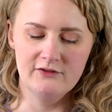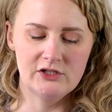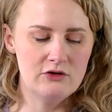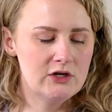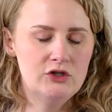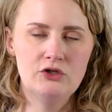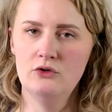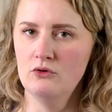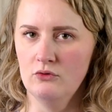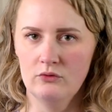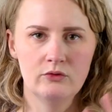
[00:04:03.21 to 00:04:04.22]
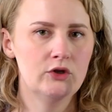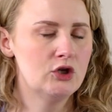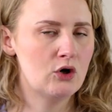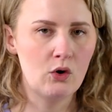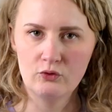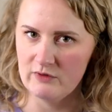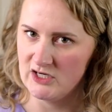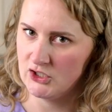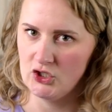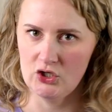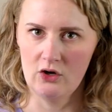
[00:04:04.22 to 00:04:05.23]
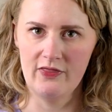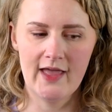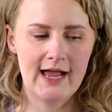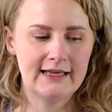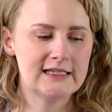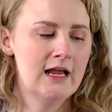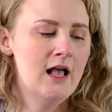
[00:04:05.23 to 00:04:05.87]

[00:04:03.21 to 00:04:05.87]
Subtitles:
So you can do your own research on that.